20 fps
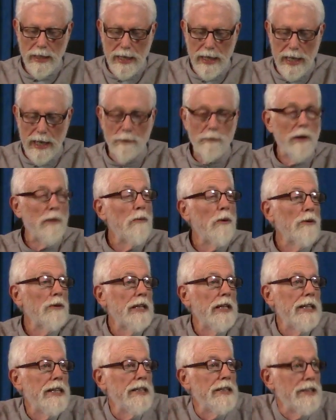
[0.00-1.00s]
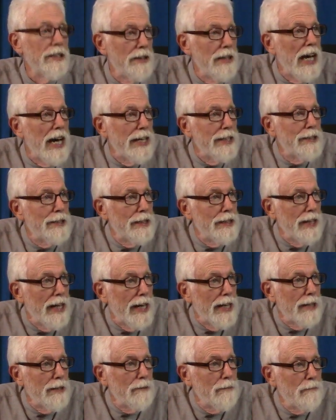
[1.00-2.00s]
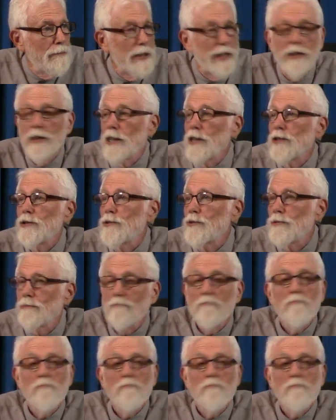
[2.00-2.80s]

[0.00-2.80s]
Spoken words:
And we won't get into that tonight because